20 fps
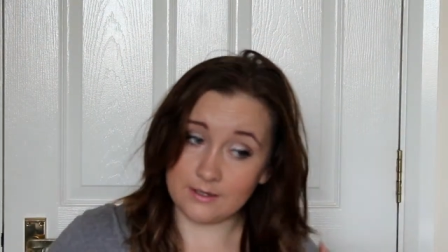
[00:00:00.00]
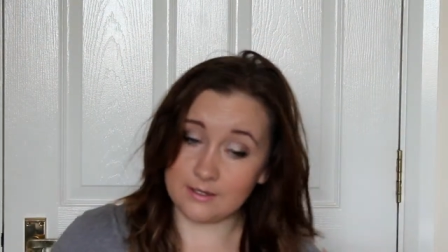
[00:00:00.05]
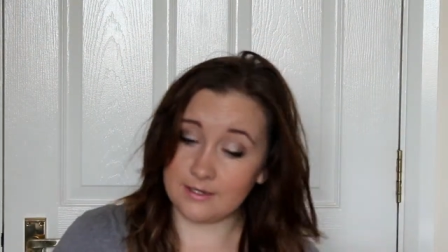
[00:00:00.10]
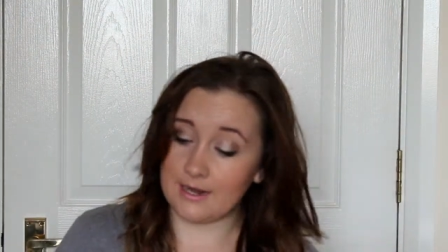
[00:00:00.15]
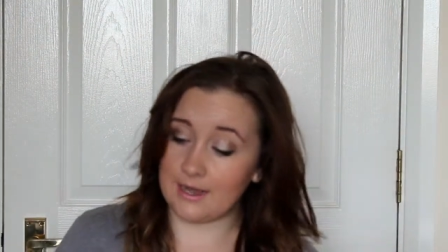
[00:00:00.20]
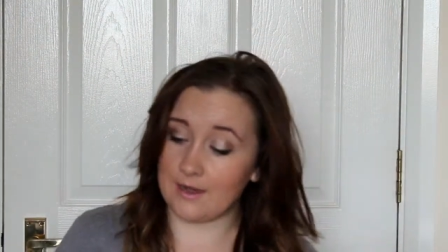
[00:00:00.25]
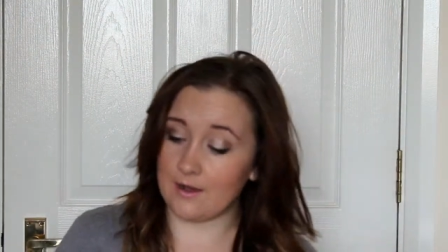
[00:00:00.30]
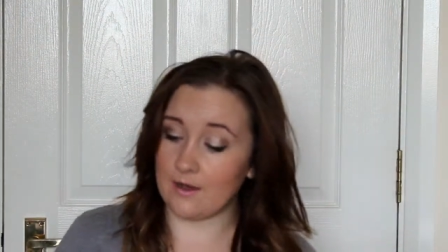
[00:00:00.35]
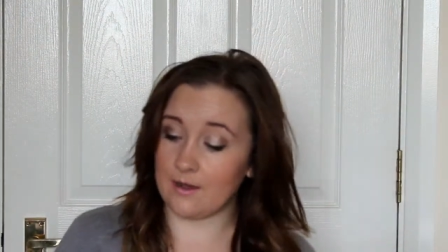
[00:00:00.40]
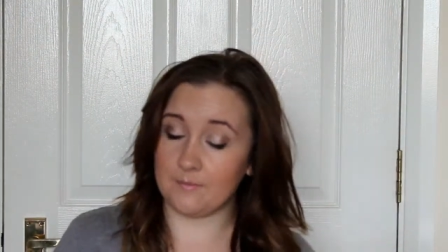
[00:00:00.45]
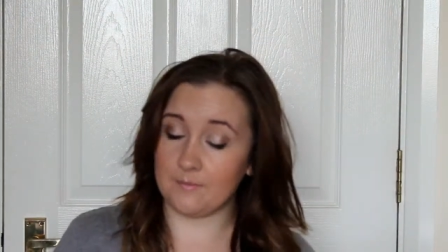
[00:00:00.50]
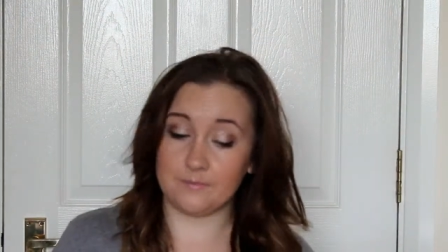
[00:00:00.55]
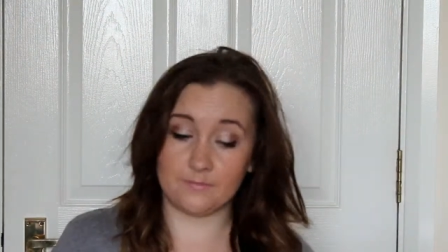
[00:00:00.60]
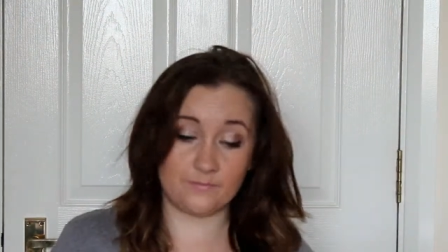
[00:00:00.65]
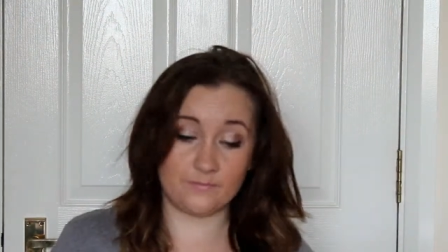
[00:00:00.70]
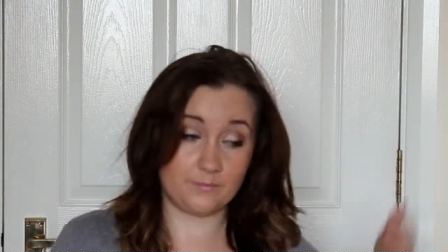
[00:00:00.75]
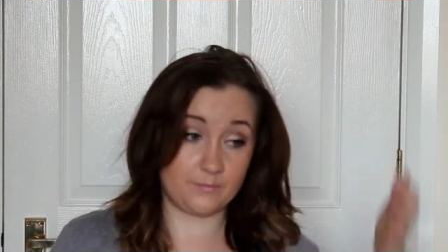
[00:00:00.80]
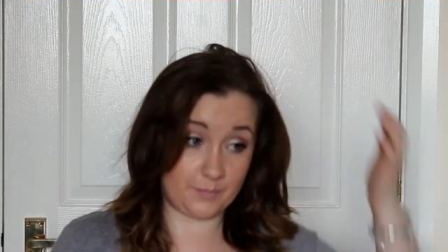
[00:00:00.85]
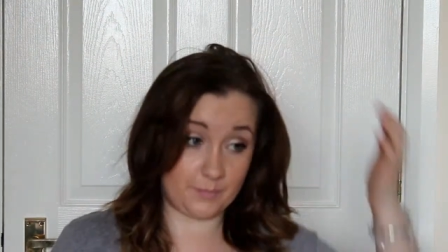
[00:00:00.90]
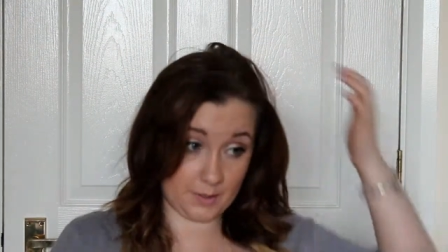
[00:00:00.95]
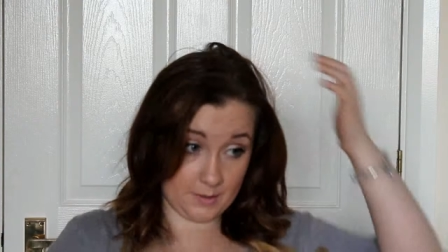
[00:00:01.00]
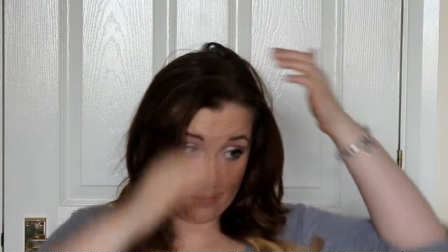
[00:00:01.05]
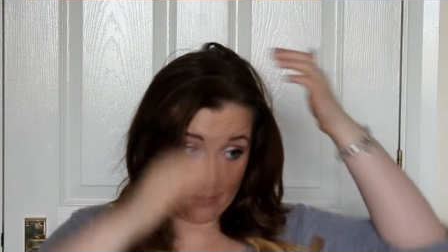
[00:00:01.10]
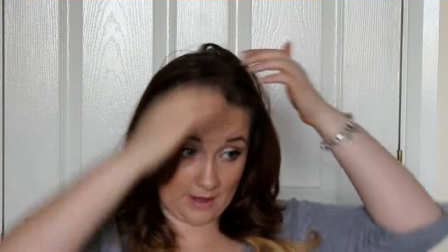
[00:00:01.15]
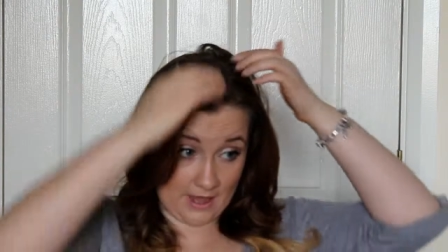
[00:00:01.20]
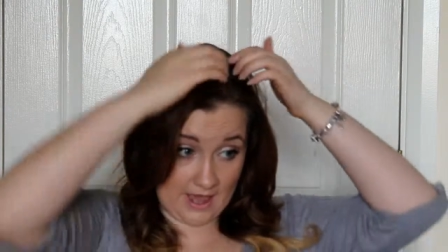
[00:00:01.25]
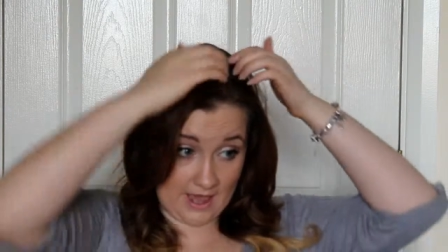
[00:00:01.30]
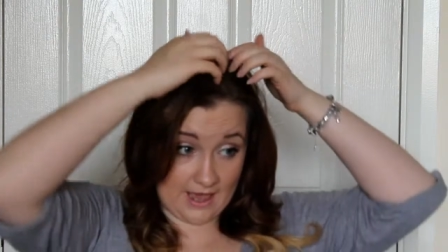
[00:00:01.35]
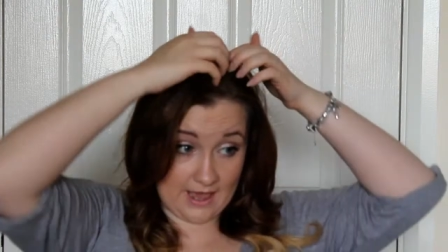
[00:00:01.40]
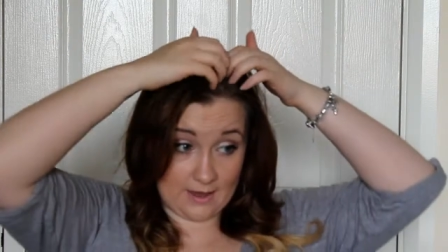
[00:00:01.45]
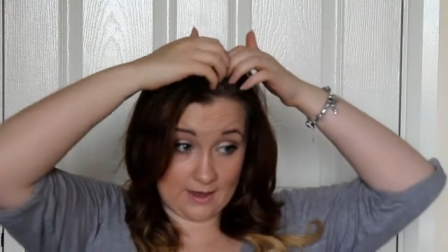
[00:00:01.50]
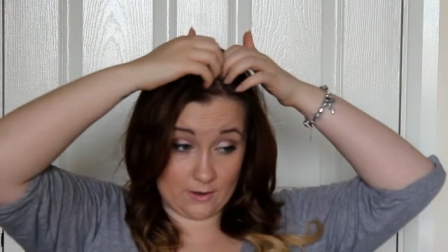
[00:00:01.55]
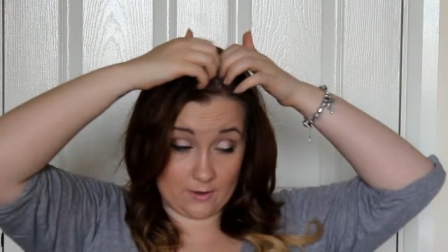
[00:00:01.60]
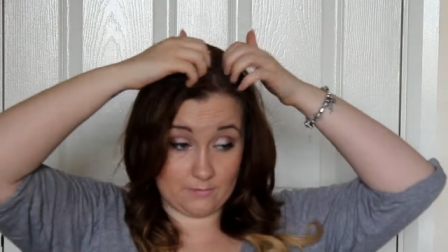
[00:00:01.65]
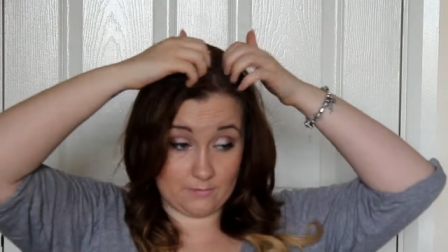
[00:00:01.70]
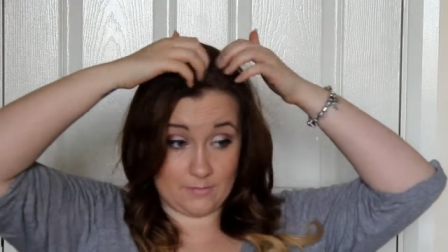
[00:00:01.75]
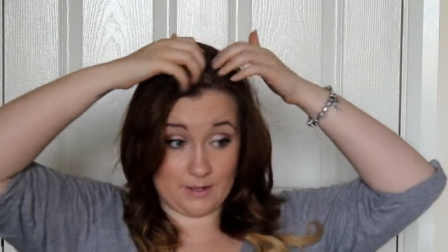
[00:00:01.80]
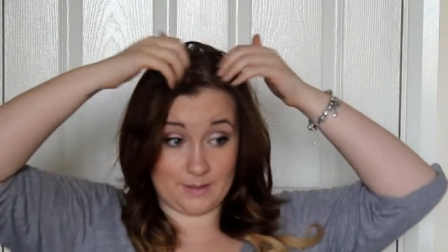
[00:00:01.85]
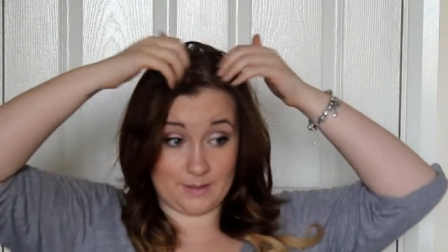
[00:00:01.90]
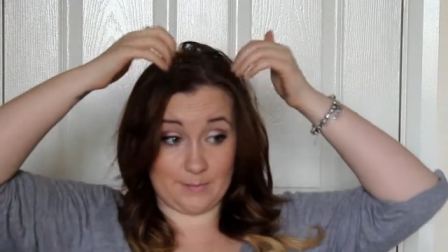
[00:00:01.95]
Now, I'm put my hair
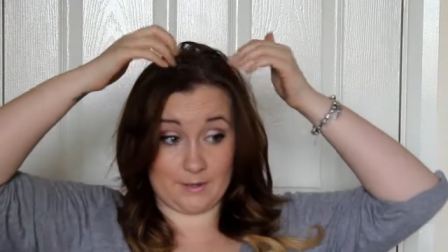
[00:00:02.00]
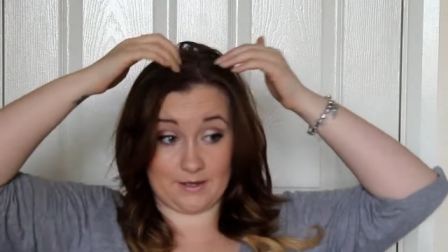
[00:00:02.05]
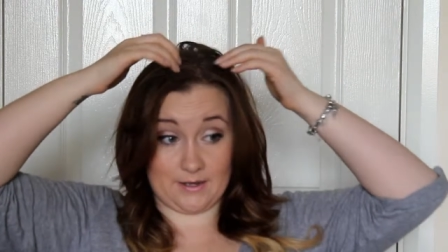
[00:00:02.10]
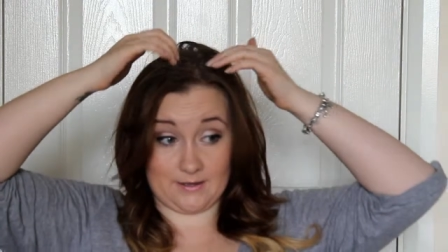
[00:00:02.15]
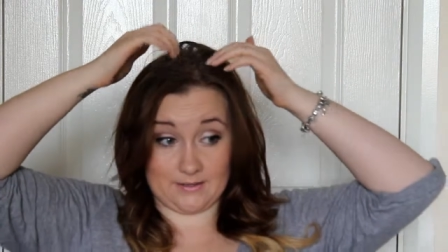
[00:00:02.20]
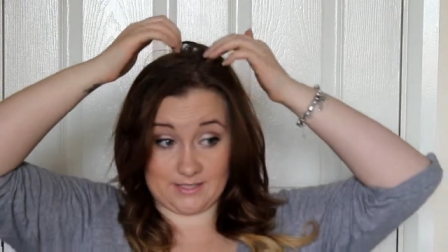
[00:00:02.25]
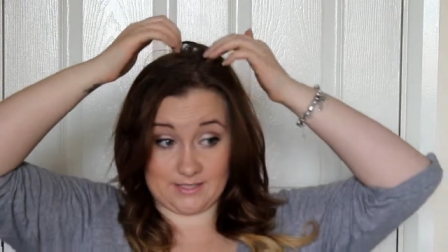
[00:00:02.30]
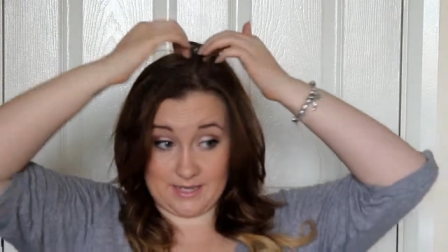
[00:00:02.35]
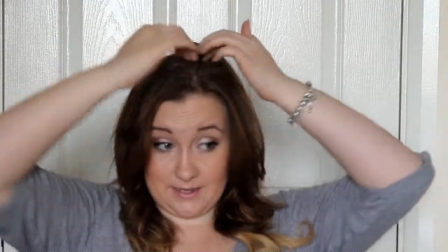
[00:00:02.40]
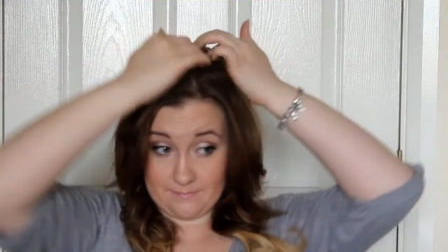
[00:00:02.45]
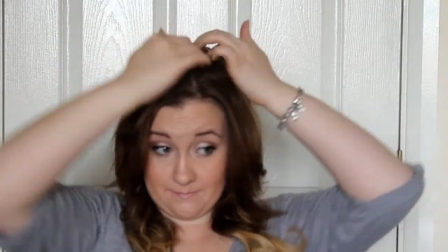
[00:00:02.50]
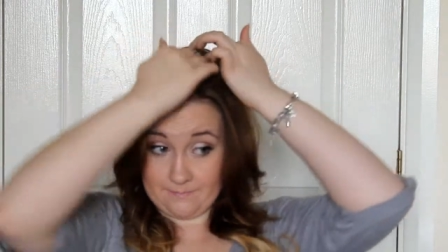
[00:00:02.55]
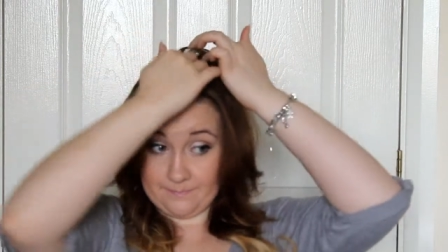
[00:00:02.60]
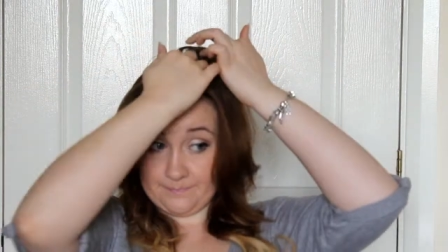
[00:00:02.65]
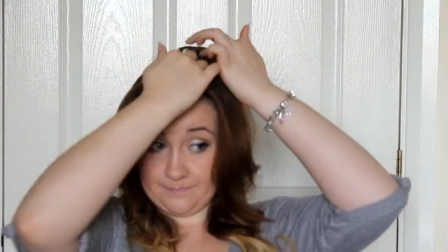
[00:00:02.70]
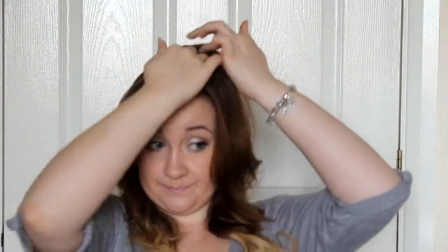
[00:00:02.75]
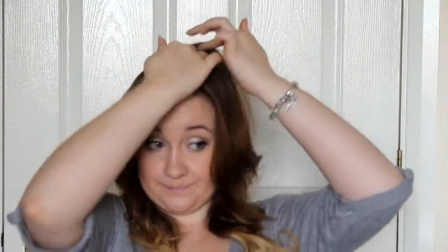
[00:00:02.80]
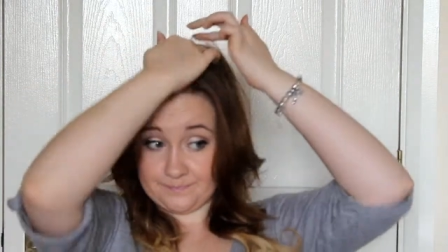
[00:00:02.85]
on my parting,